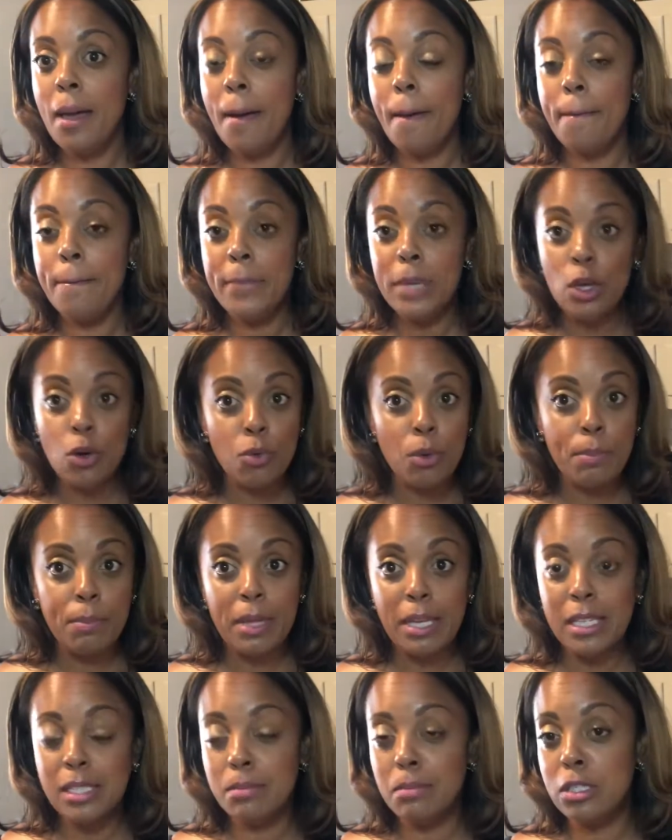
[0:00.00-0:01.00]
meal
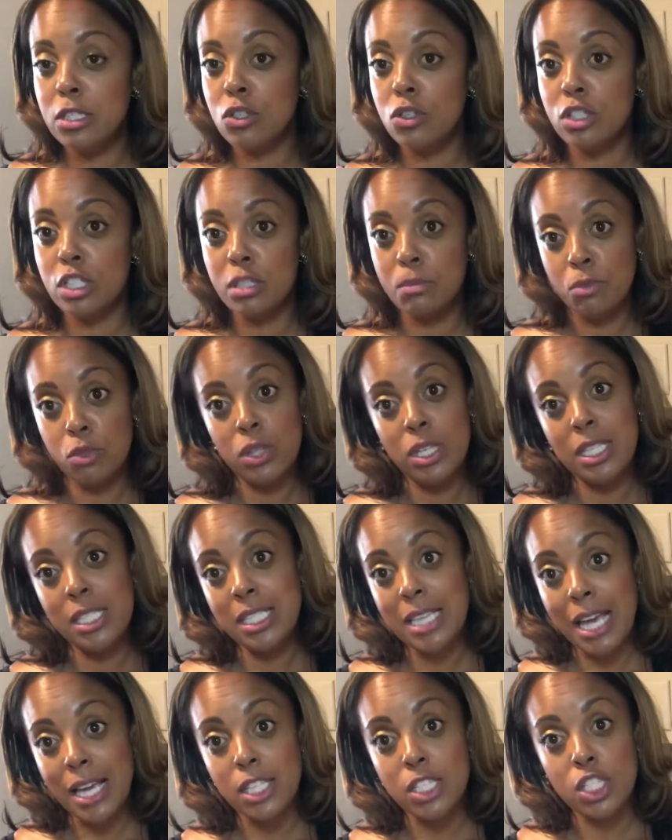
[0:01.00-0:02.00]
replacements or smoothie
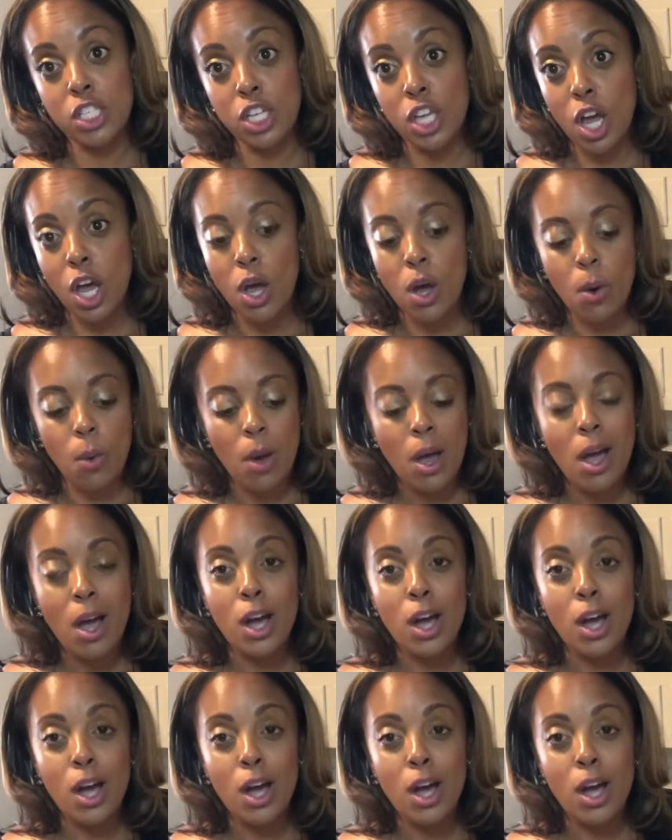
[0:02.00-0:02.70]
shakes to go.